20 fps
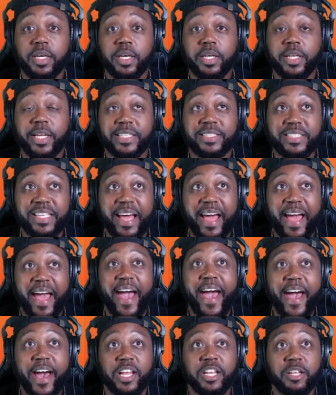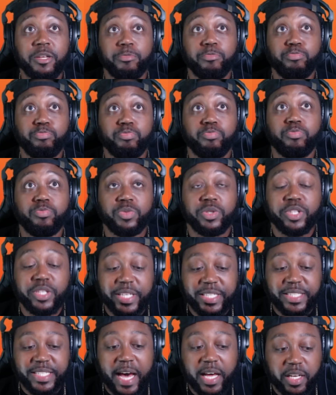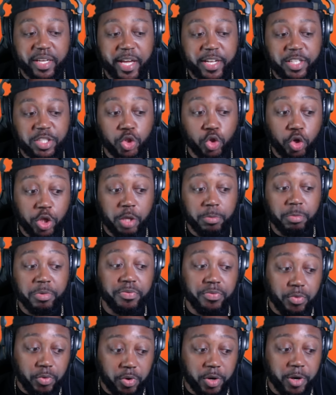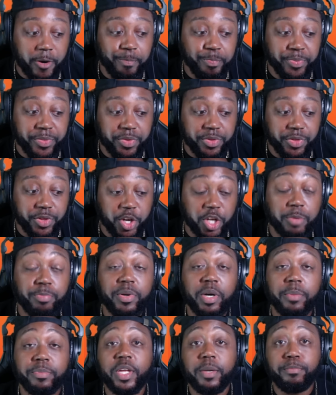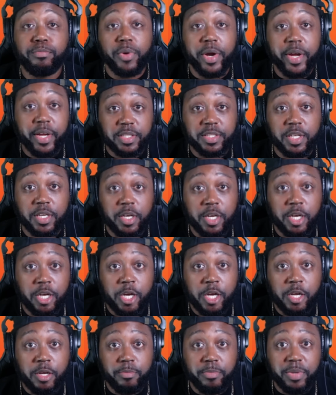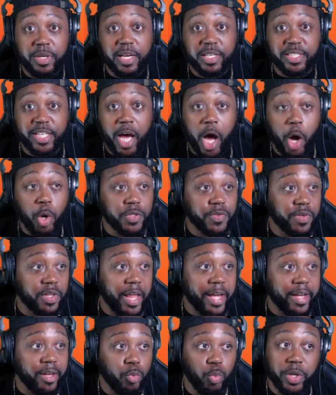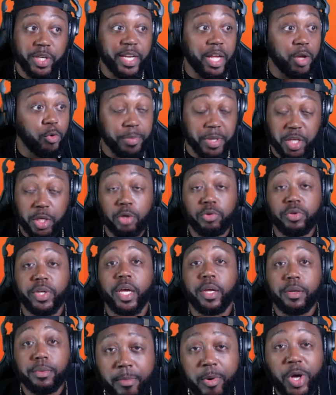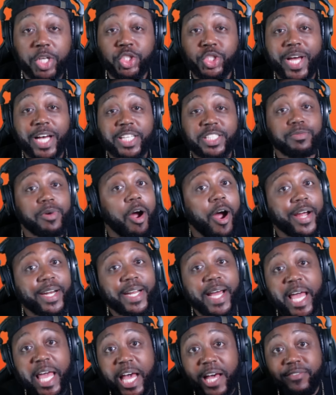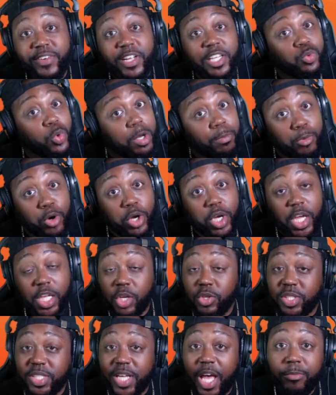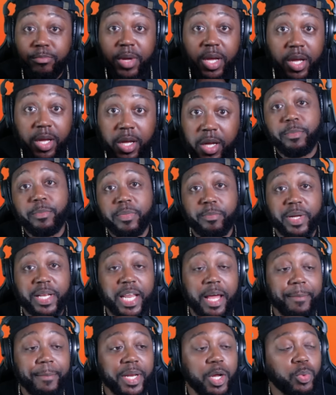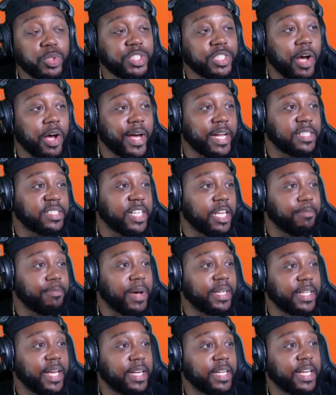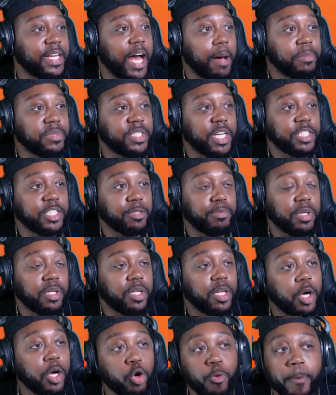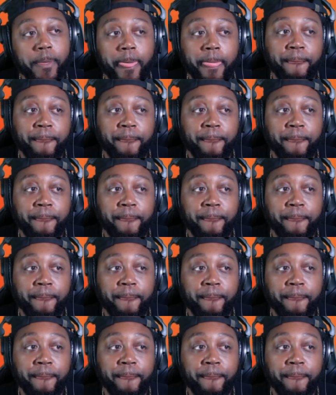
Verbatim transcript: that's had these allegations on them before, they're gonna pump their brakes because they always feel like one day will be your day. But once you got some hard down evidence, what more can you say, man? But let me know what y'all gotta say about that in the comment section below.